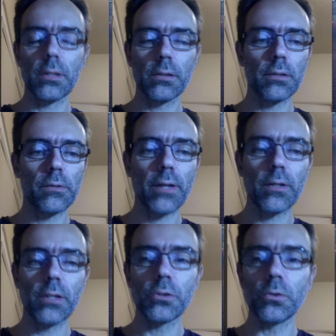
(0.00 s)
already
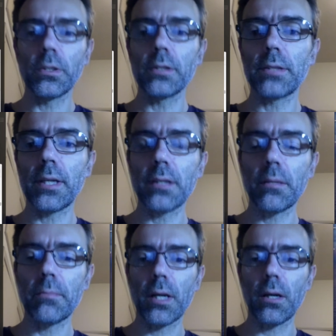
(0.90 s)
student Cesar
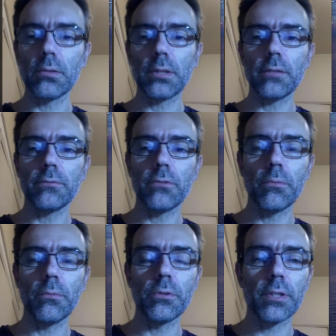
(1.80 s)
Peralta from
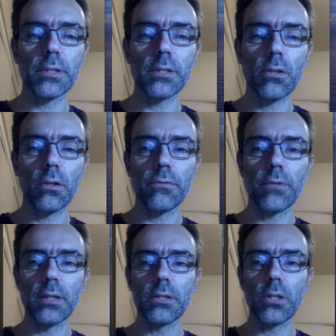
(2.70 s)
University of
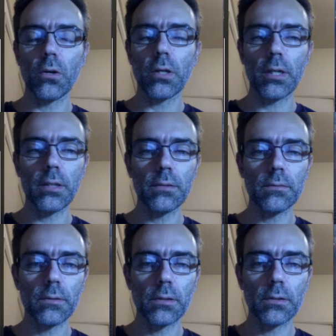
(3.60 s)
Antioquia
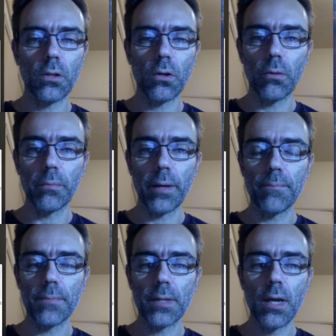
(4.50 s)
in Colombia.
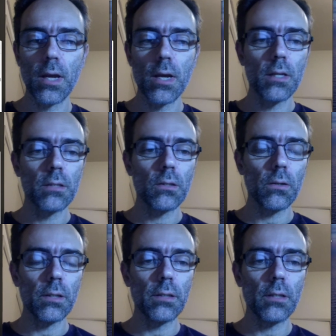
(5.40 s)
So in
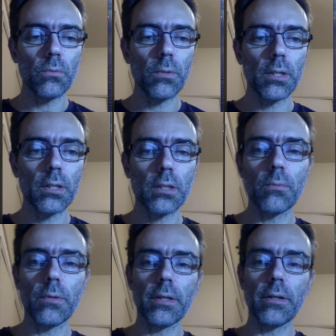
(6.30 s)
this work,
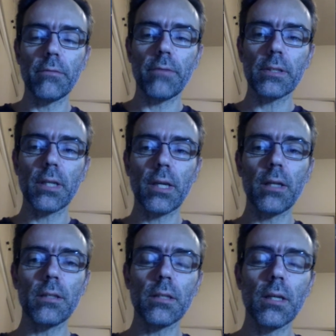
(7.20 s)
we investigate
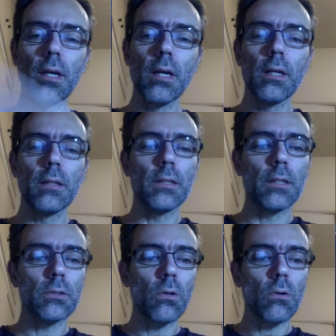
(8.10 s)
the
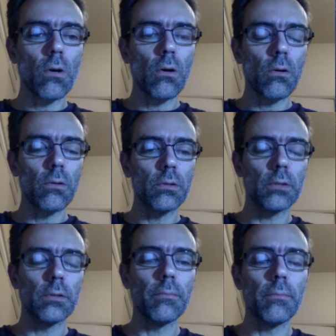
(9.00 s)
so-called
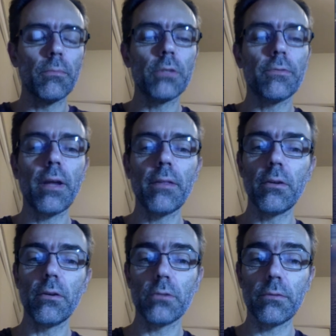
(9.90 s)
modified
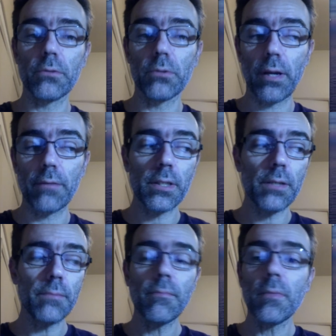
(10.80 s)
theories of gravity,
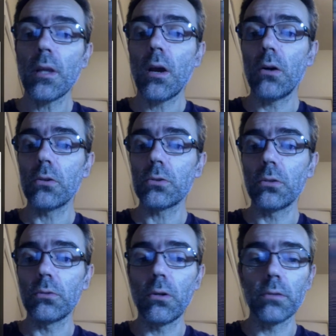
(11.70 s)
also
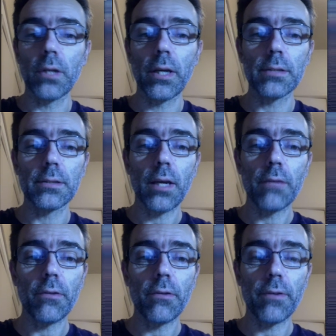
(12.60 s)
known as f of
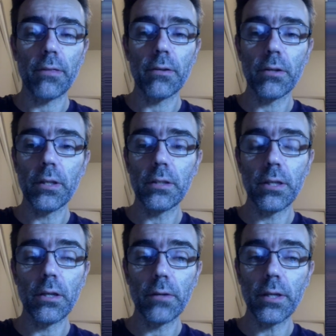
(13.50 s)
r theory,